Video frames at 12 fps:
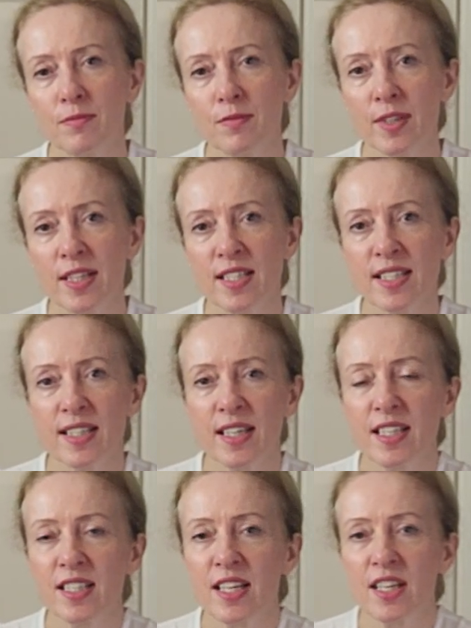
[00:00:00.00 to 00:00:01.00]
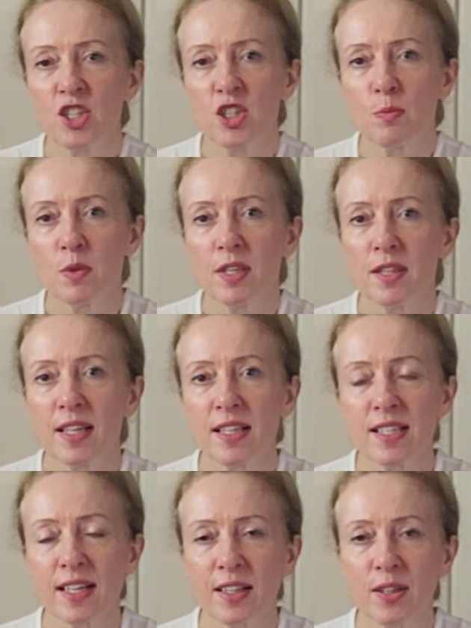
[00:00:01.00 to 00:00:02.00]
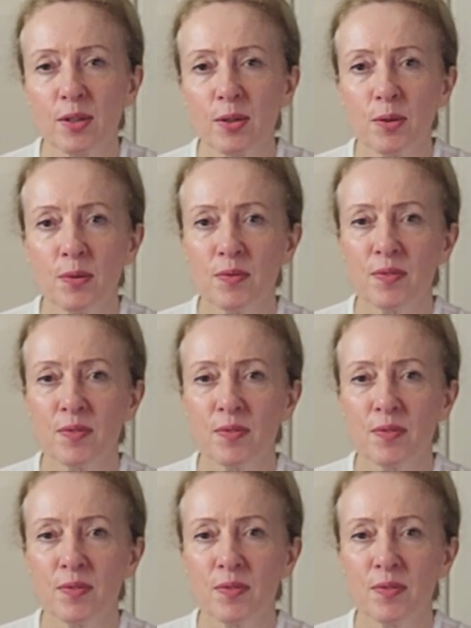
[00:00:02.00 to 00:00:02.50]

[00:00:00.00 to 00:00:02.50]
Releasing any tension within that ankle.